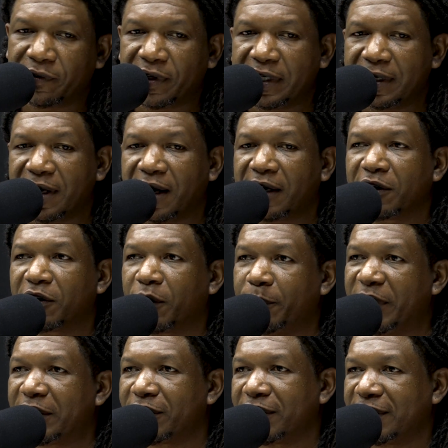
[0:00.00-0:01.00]

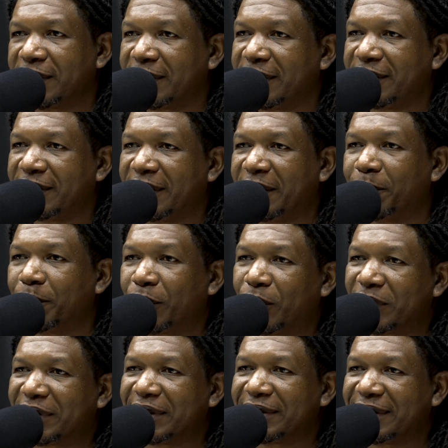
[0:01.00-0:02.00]
non-committal in the
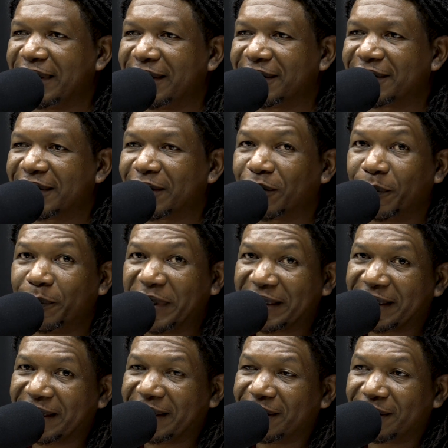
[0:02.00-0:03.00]
important things and
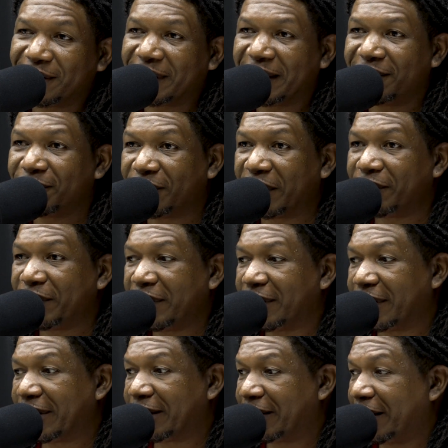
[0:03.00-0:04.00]
committed in very
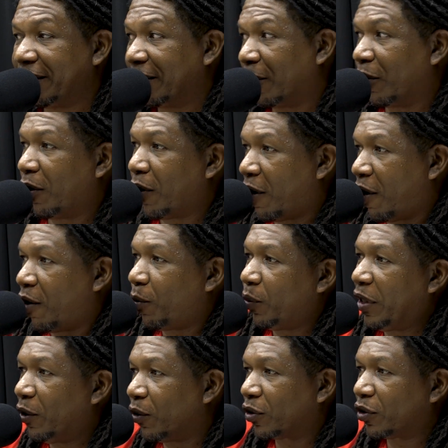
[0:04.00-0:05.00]
other, how
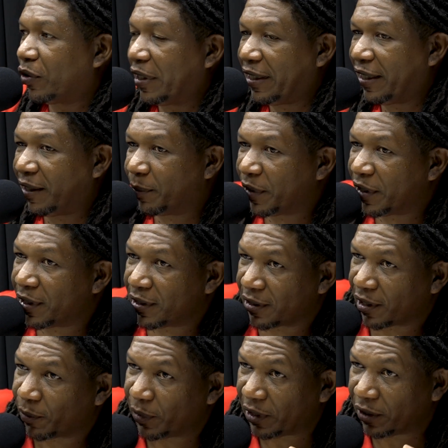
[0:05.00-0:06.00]
we look to the
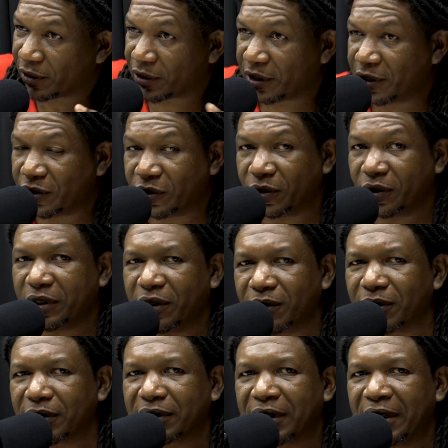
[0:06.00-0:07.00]
neighbors, how we look to the joke.
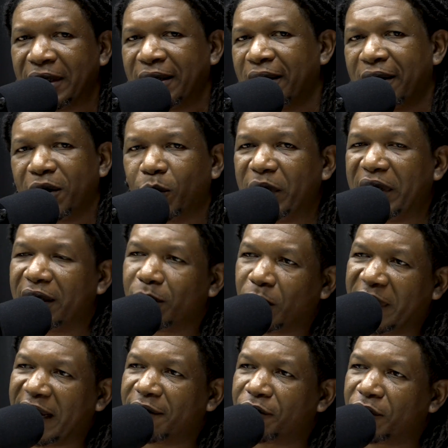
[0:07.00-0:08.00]

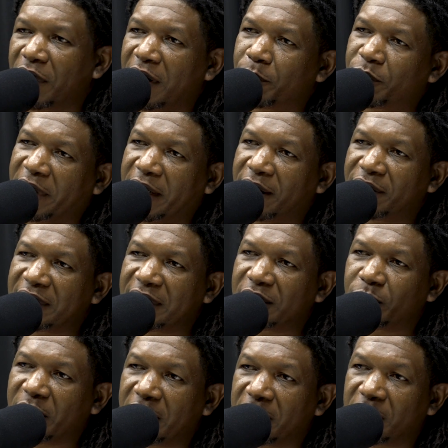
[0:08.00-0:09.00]
We have wrong
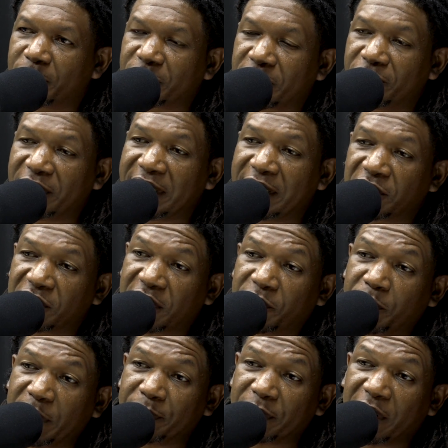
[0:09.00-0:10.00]
priorities when it comes to
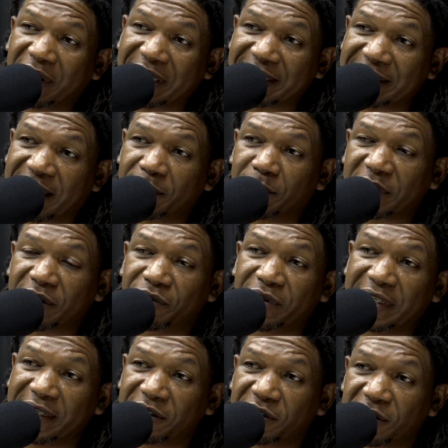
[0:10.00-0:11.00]
relationships. If people understand what a
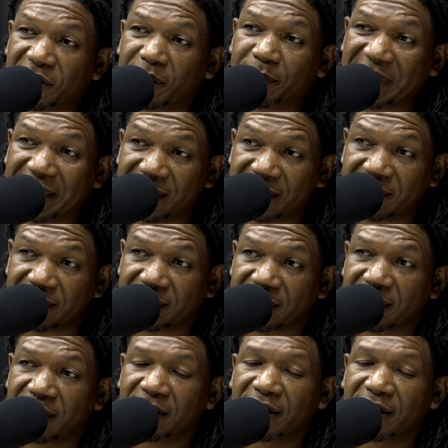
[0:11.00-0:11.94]
relationship is,